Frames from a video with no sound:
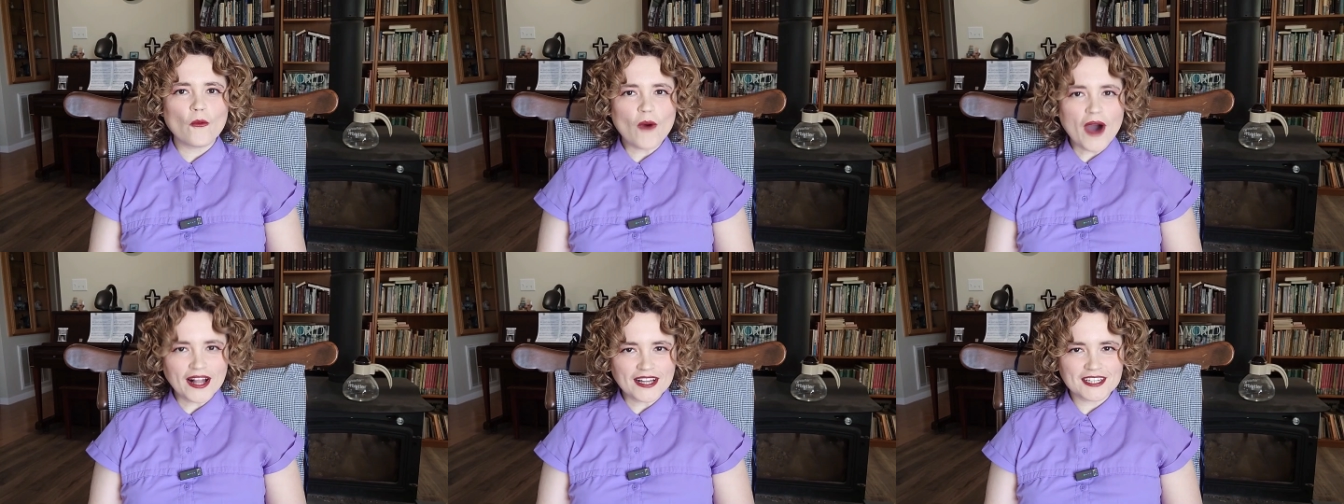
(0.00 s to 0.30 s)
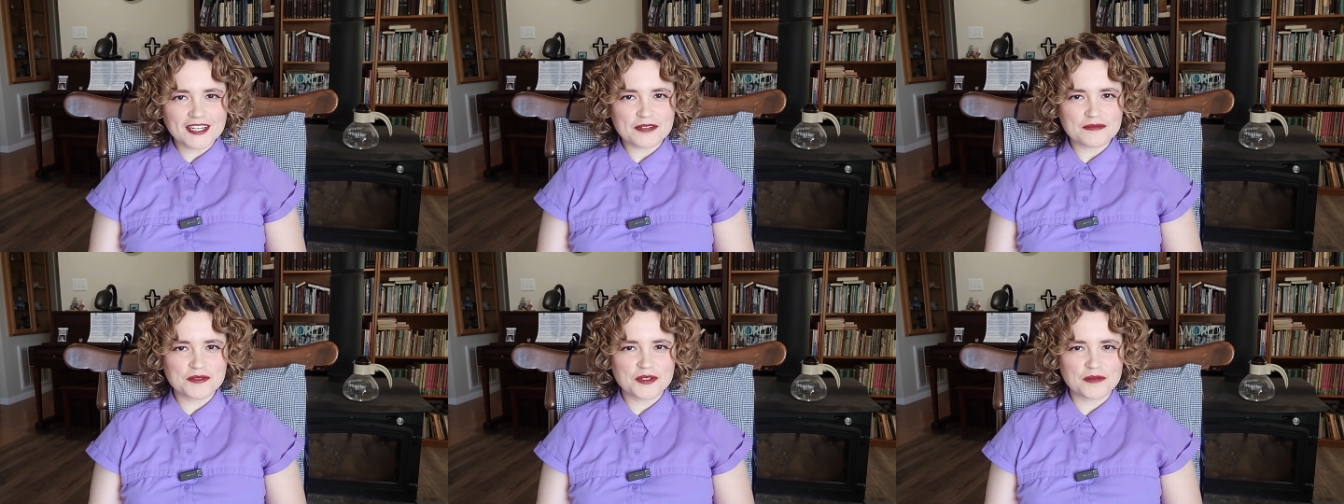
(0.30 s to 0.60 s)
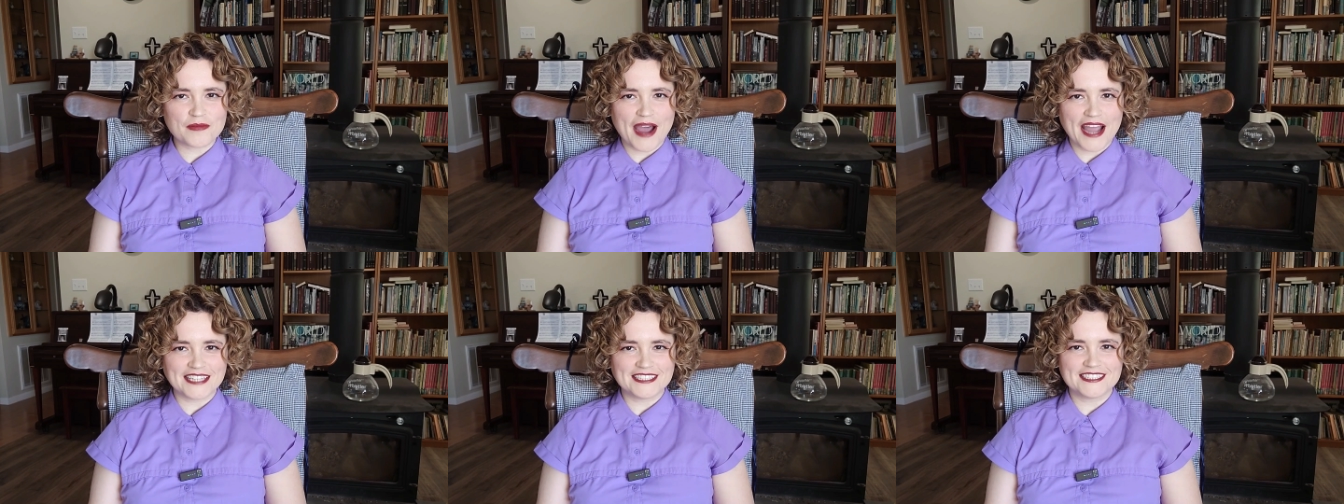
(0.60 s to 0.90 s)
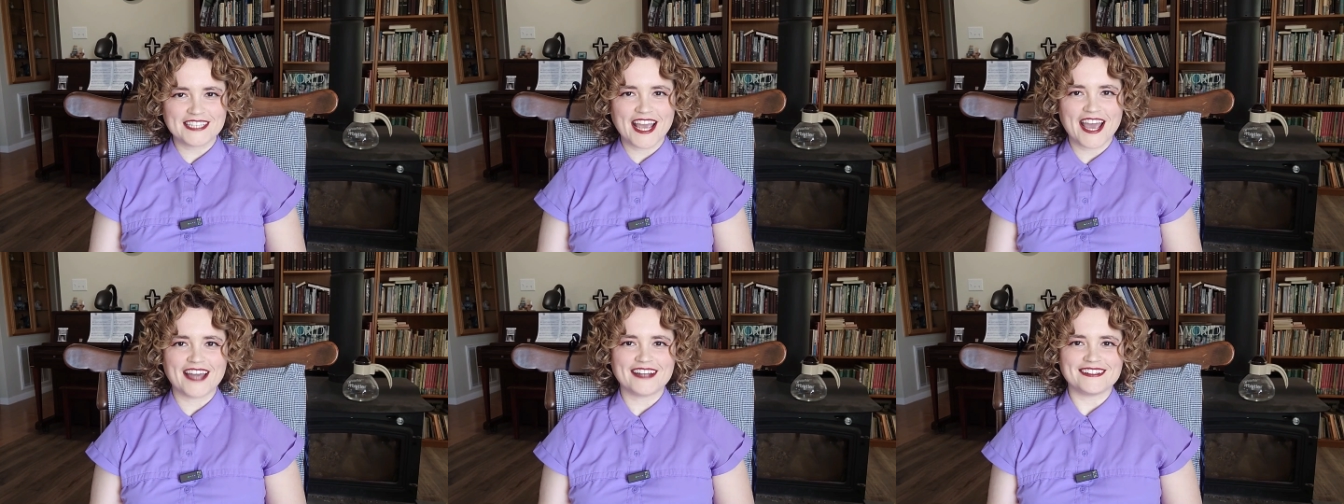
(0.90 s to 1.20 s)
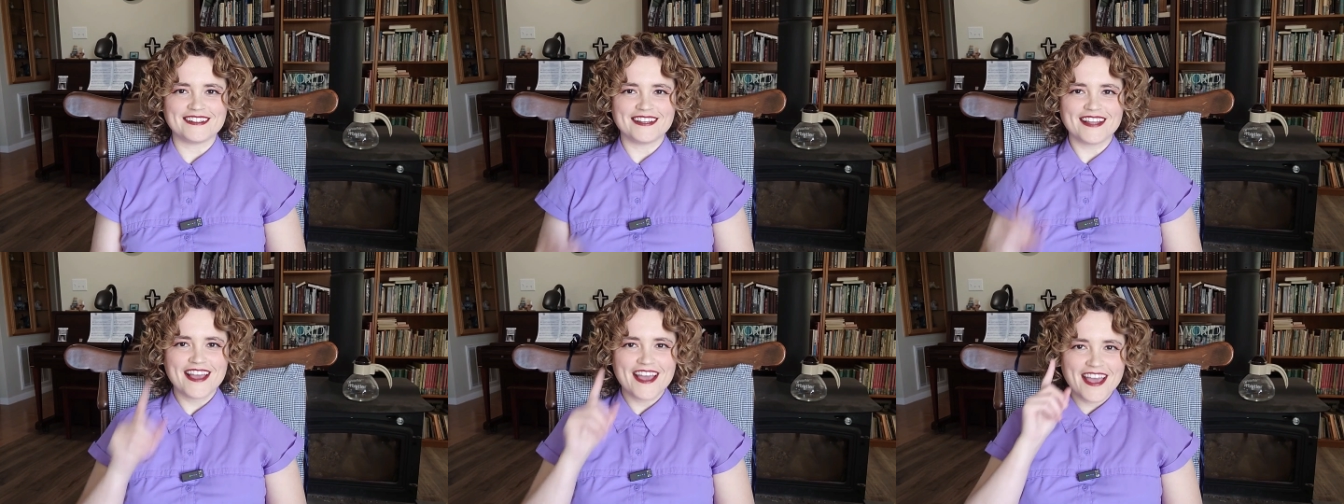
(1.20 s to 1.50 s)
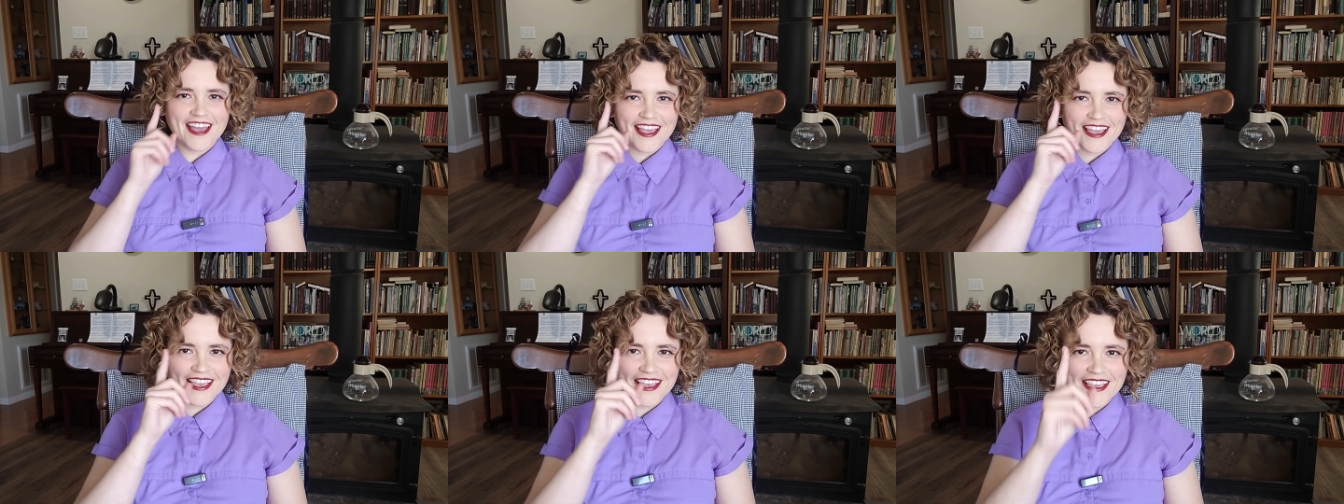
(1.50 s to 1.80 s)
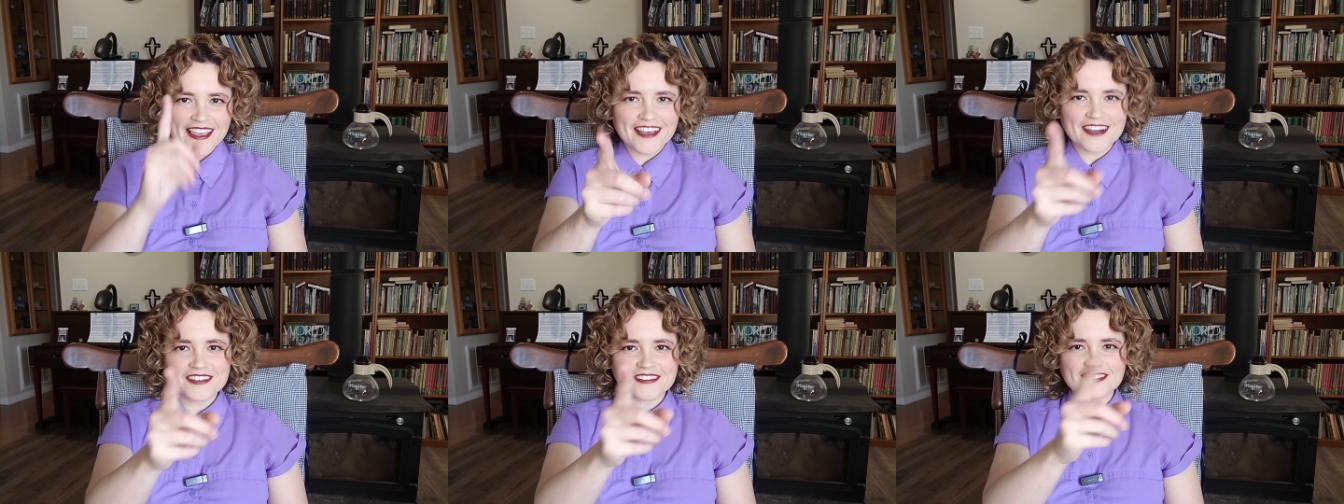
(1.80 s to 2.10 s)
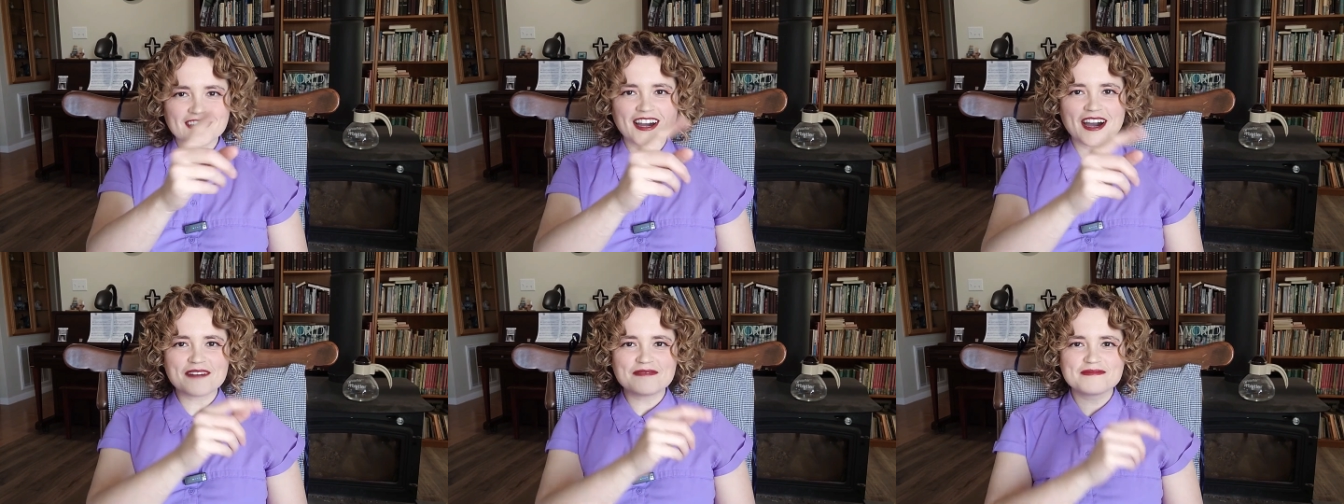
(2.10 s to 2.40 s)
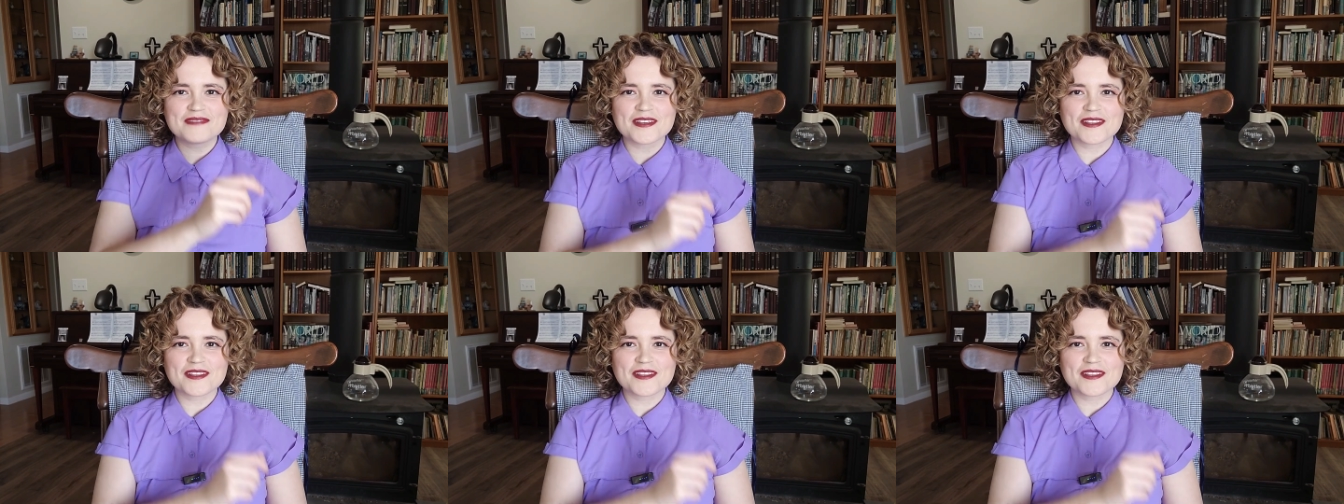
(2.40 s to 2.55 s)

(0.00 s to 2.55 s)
Welcome to my channel. You've come